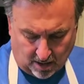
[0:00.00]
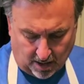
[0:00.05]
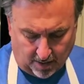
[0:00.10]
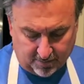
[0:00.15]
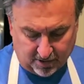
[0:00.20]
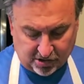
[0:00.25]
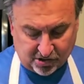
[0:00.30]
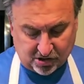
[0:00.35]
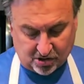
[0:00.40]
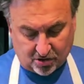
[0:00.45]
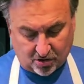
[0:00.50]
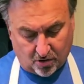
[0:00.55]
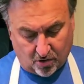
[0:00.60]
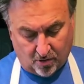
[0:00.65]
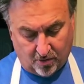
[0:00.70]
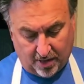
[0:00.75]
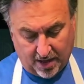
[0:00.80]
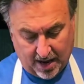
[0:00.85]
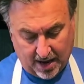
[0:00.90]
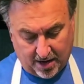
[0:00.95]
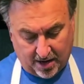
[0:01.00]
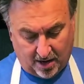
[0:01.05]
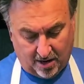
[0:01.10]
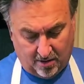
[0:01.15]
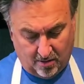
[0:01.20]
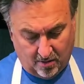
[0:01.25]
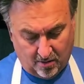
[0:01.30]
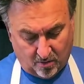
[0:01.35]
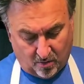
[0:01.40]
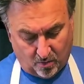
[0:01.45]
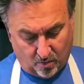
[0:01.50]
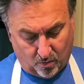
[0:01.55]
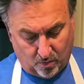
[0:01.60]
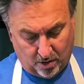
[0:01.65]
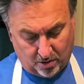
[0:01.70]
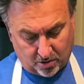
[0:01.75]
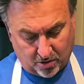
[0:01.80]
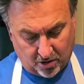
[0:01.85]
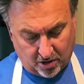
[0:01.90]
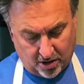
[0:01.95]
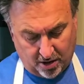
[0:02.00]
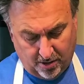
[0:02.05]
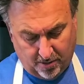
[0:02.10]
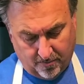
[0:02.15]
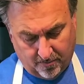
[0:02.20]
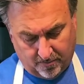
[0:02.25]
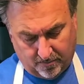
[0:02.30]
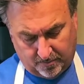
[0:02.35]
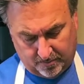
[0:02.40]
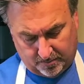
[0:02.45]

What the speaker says: I'm going to stir that in real good.